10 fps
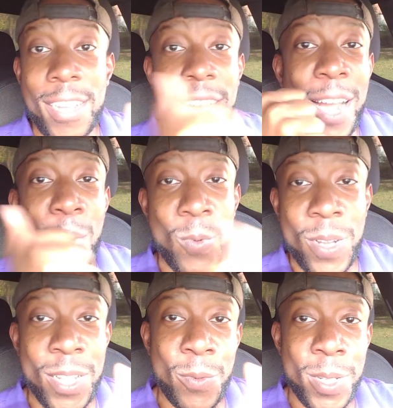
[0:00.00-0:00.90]
I
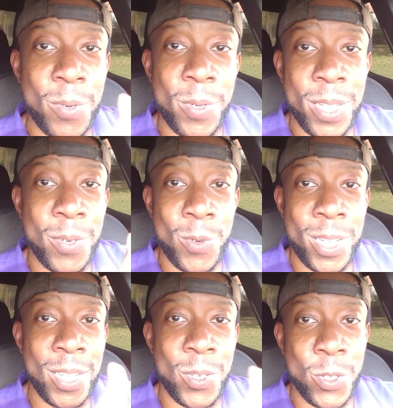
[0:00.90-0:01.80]
really, really, really,
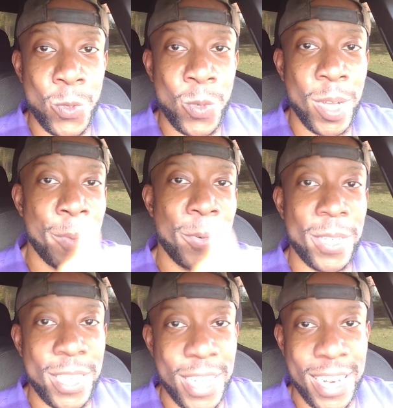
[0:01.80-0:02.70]
really do
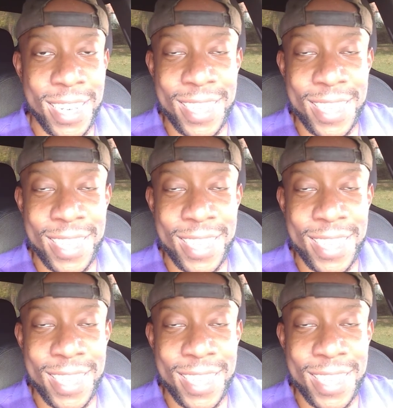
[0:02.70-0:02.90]
appreciate it.